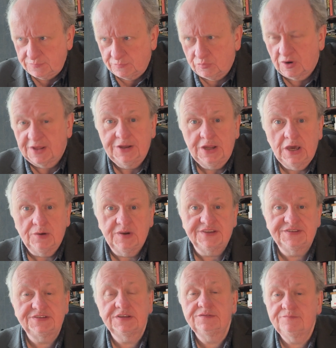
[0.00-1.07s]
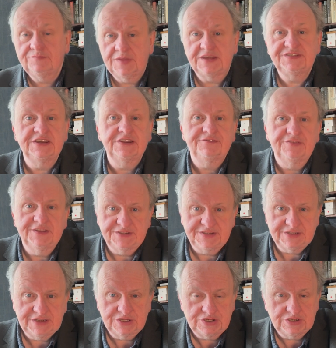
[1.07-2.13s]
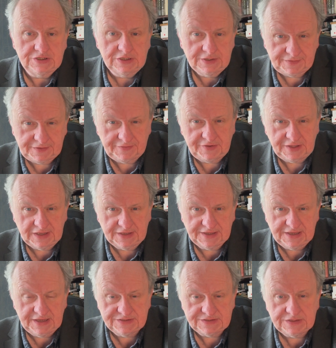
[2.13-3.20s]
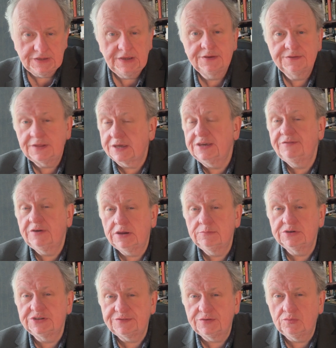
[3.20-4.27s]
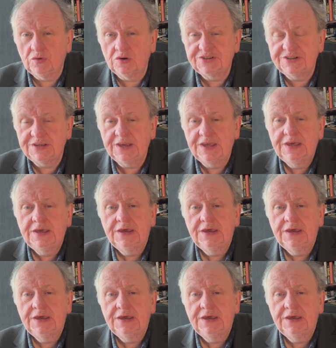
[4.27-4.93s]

What I know is that that's it for this edition of 58 Keys. Thank you very much for watching.